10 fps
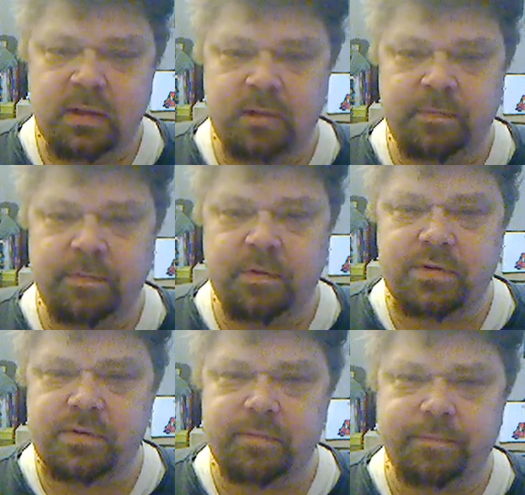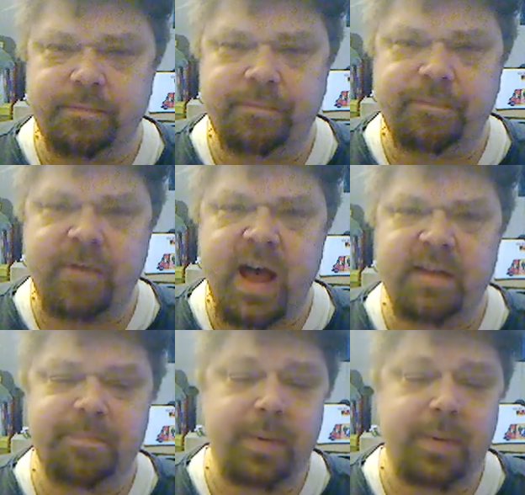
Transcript: First 5